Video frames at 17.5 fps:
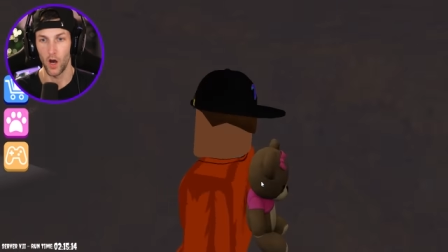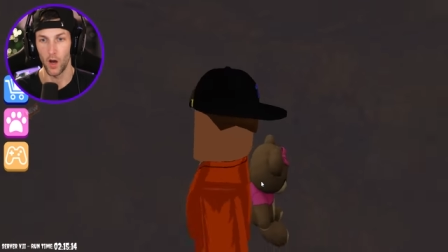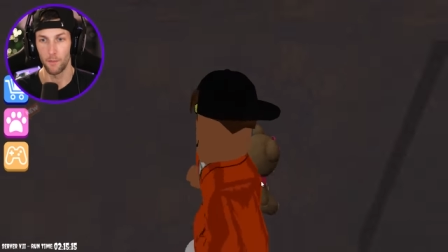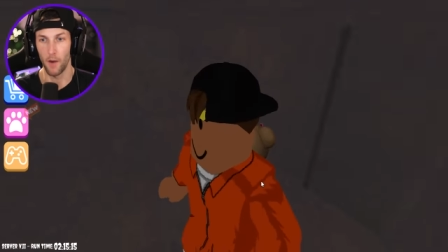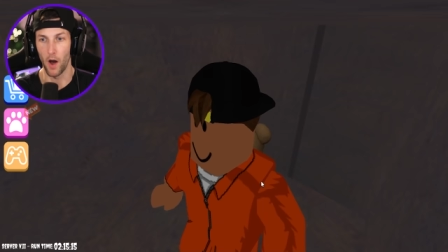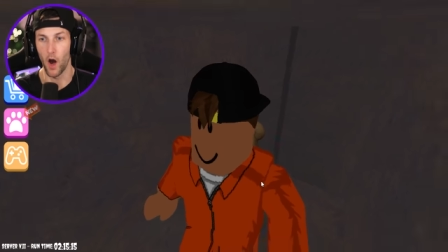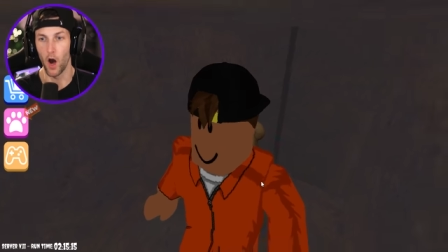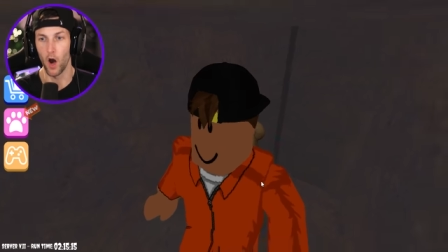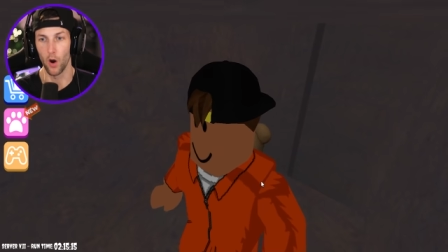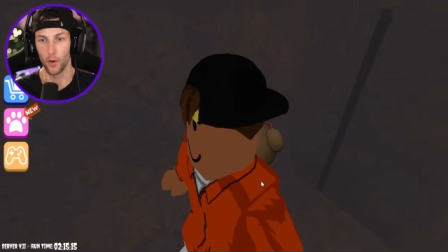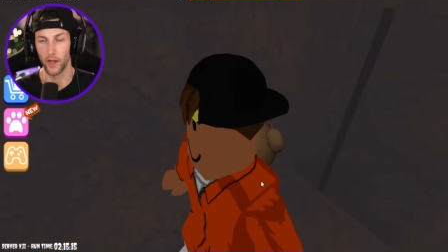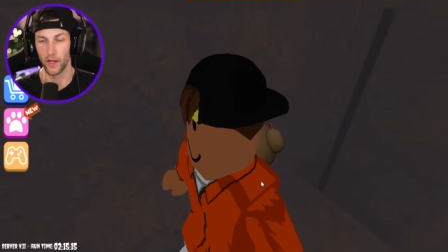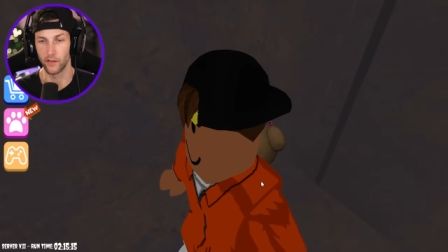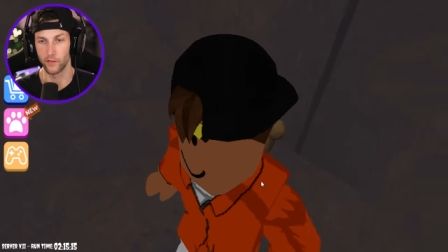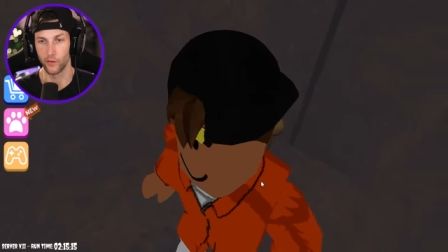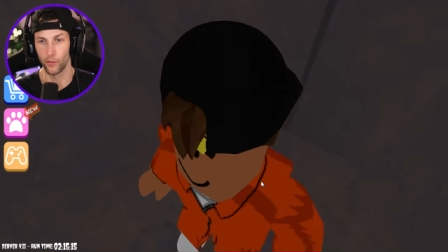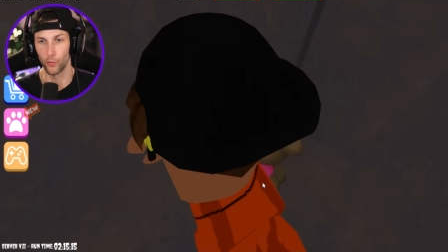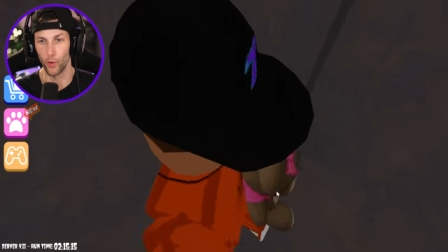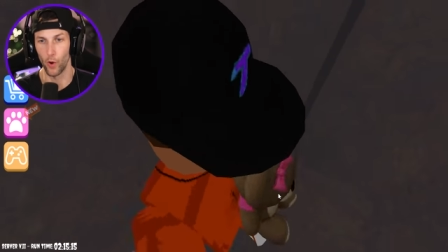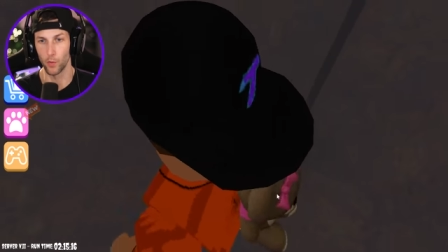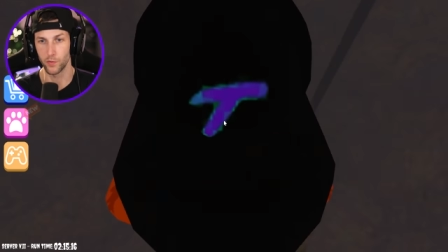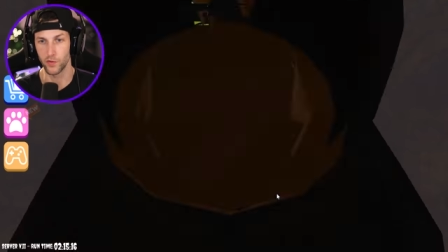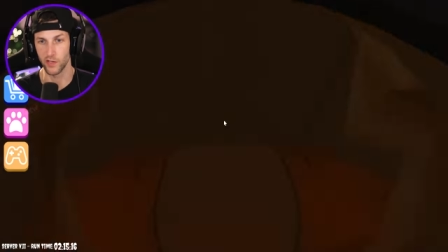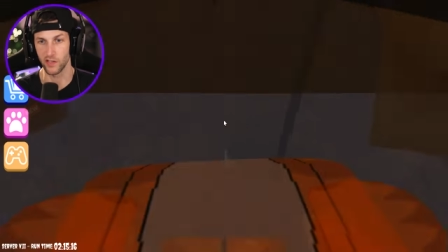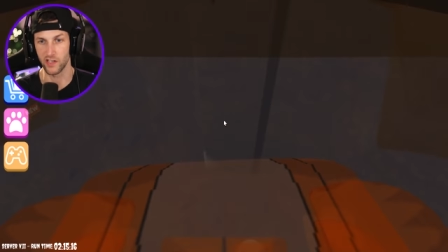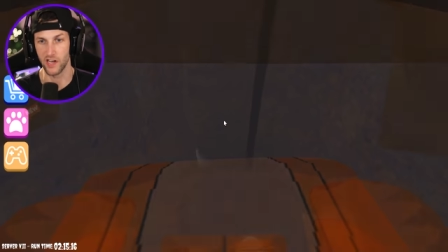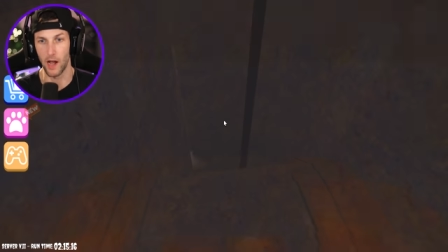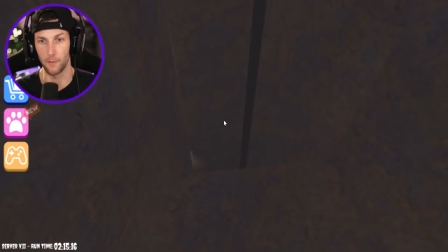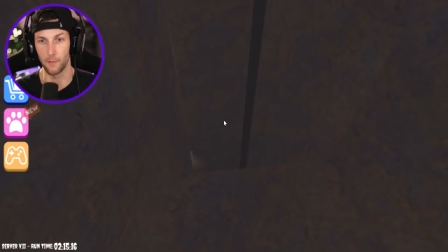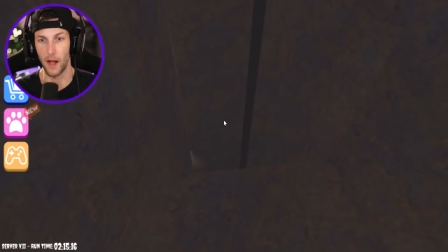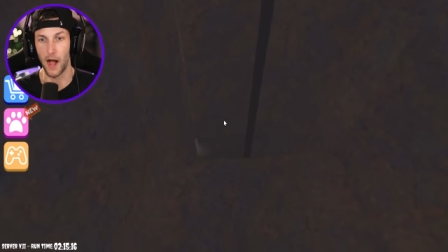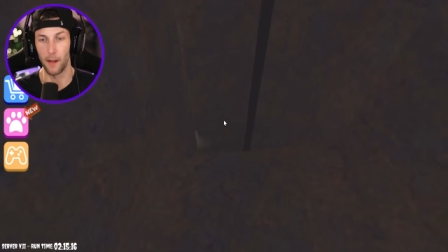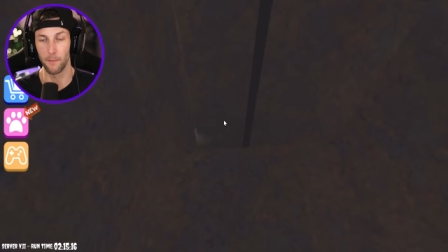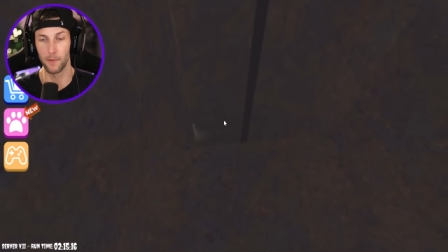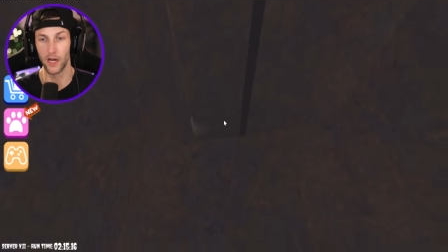Um, oh, okay, so the rope just
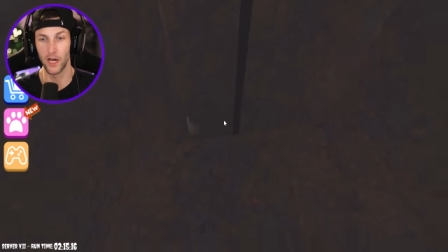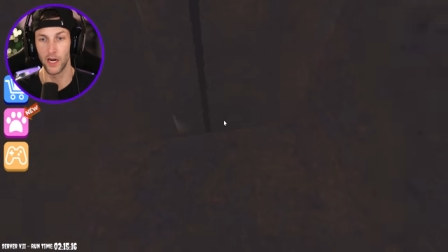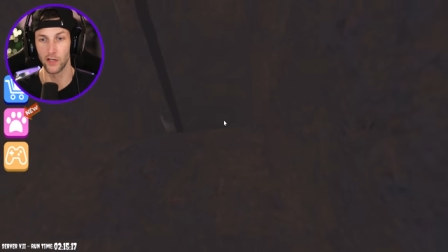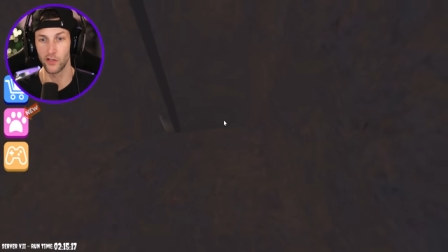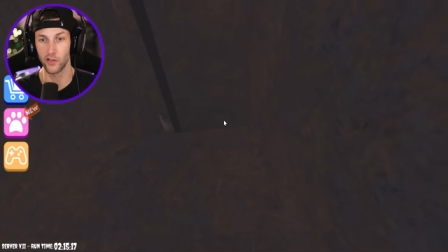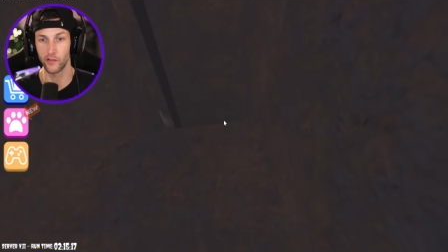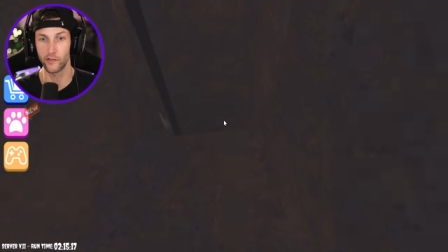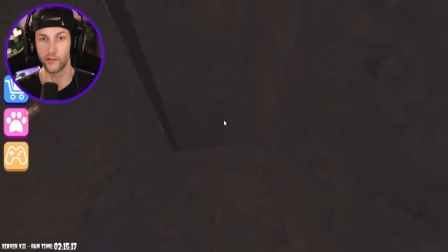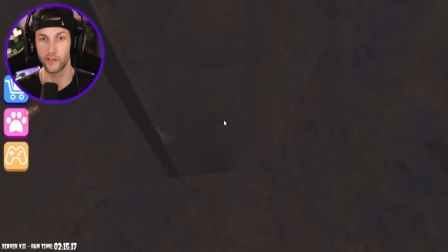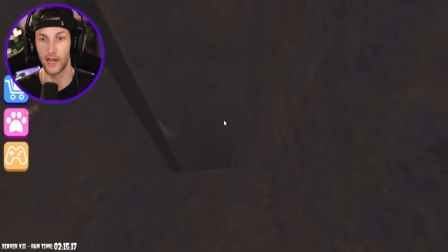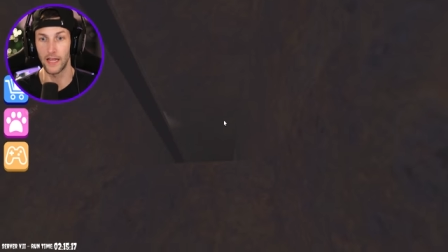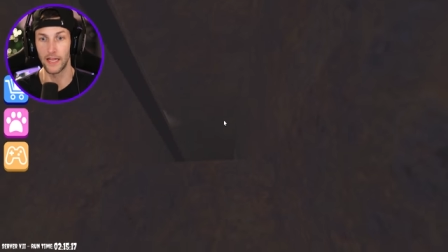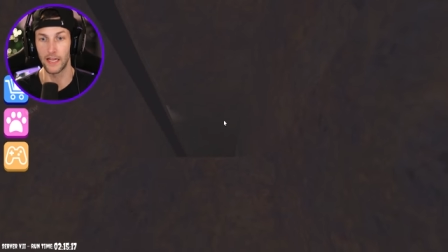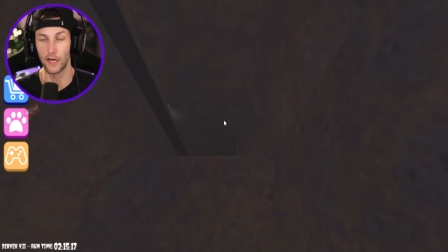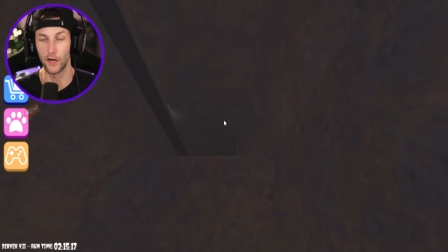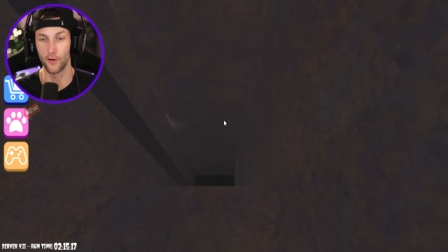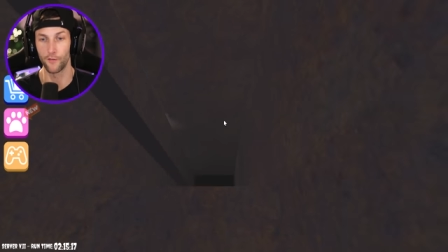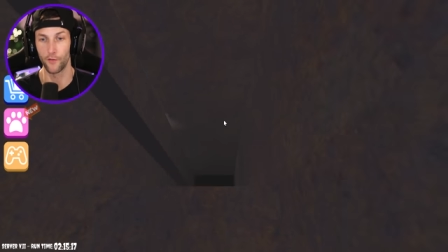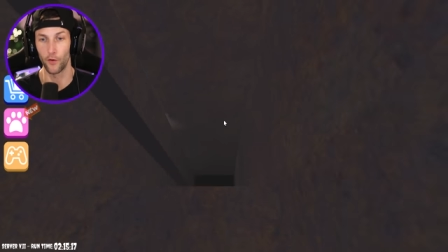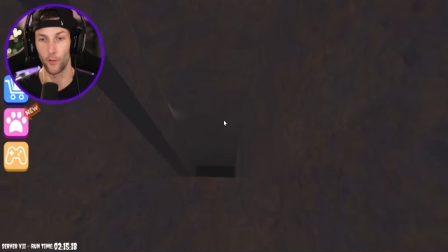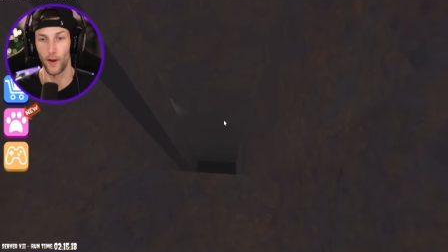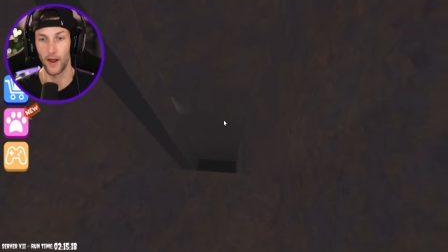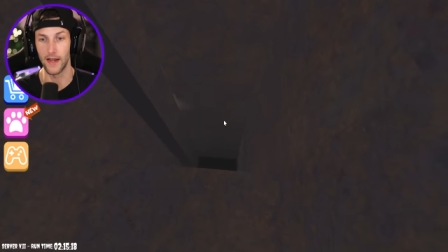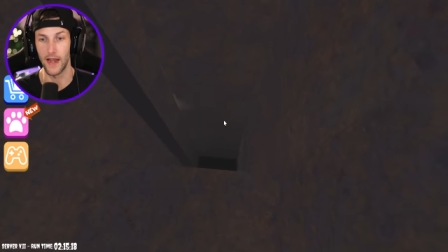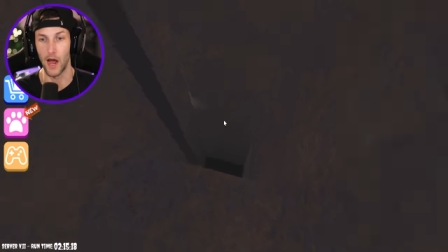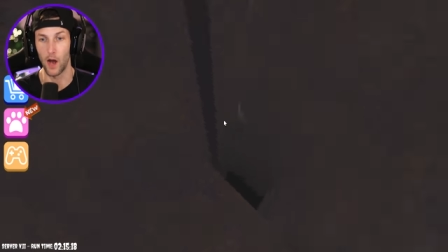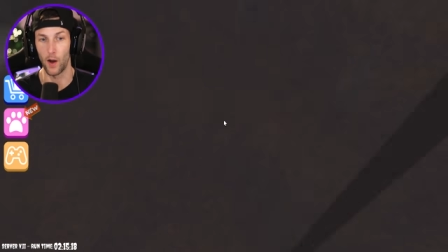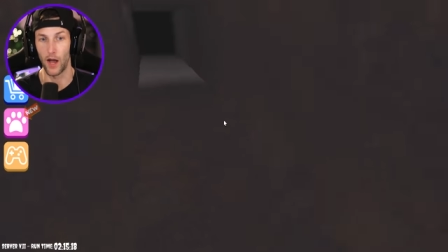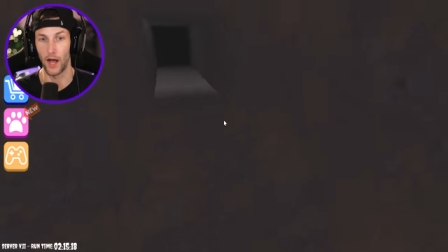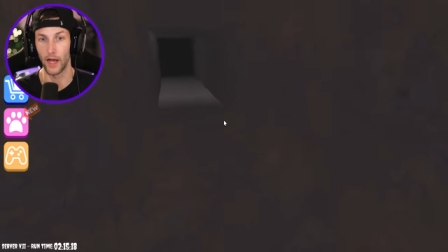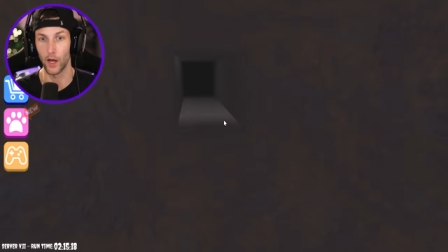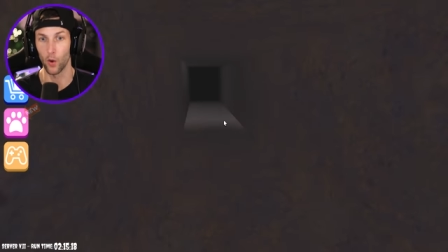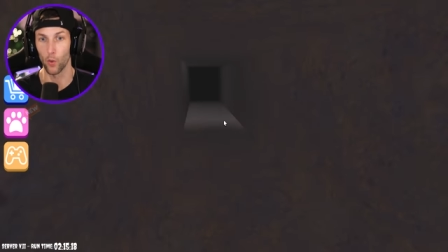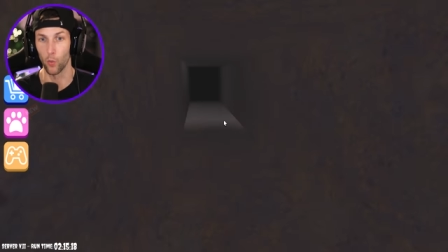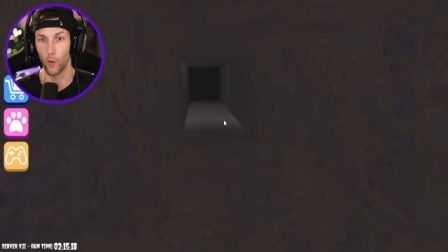stopped. I'm gonna just stay here for right now.
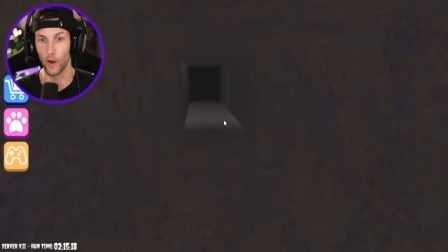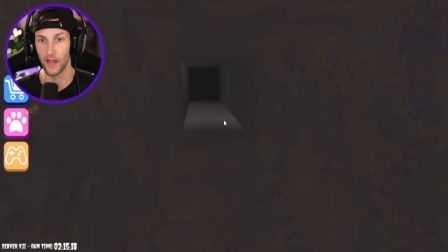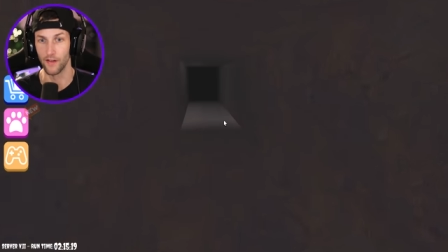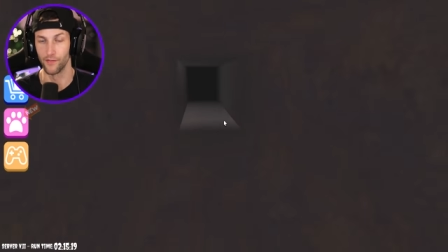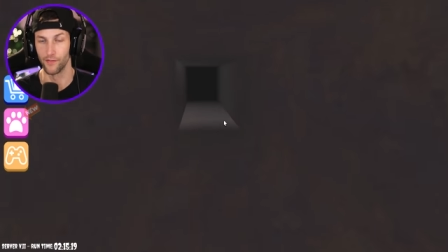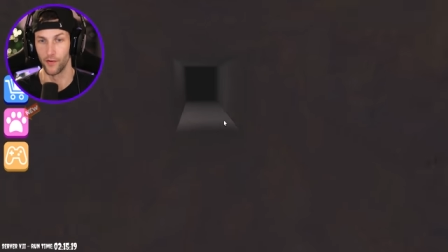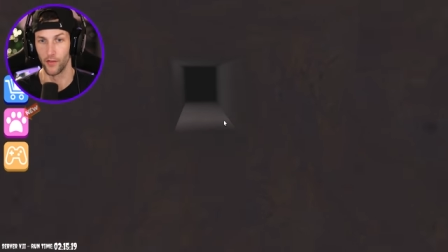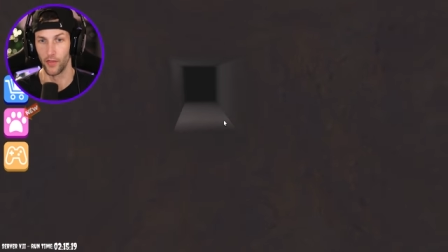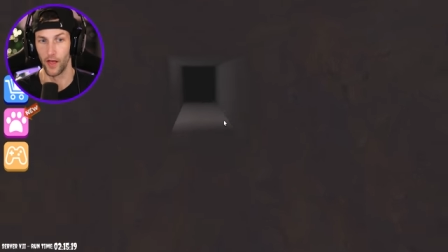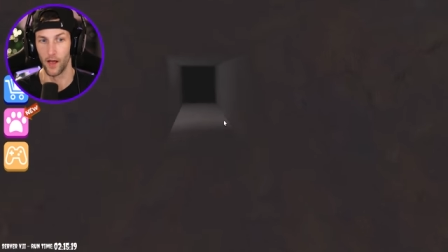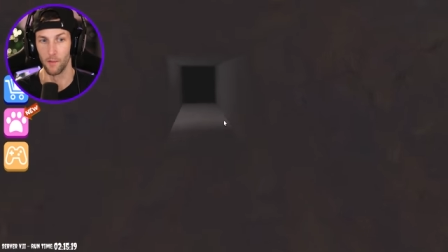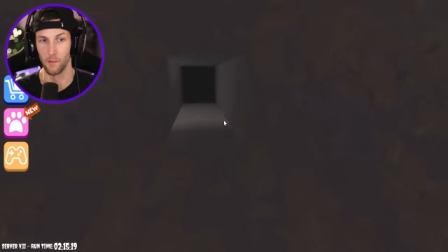I'm gonna wait for